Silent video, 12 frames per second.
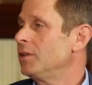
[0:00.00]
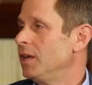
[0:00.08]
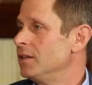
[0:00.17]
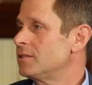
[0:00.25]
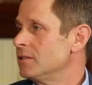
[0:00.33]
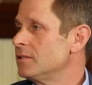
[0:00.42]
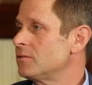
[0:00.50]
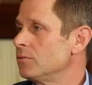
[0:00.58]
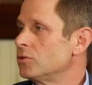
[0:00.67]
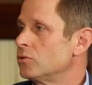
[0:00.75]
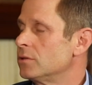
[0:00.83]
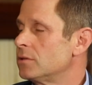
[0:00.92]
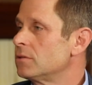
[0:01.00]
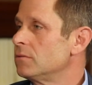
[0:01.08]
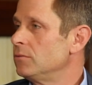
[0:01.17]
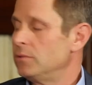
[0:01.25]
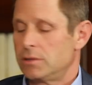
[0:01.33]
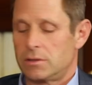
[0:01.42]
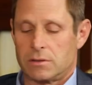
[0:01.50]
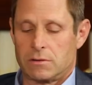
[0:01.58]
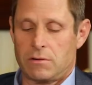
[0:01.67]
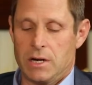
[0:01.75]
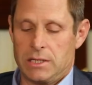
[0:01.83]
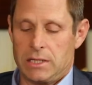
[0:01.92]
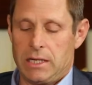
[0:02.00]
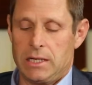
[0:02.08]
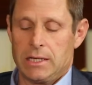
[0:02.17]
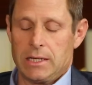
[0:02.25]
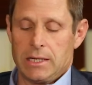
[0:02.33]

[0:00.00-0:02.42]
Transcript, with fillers: cases, which was, was crazy.